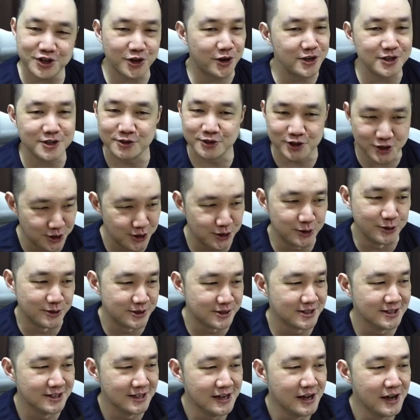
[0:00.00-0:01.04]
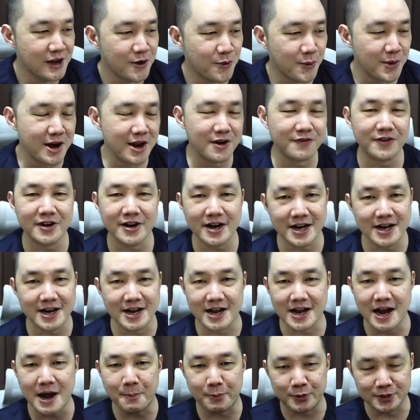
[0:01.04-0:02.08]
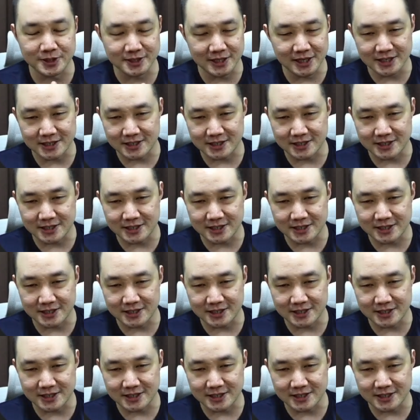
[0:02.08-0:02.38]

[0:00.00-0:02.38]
choose, whenever an AI presents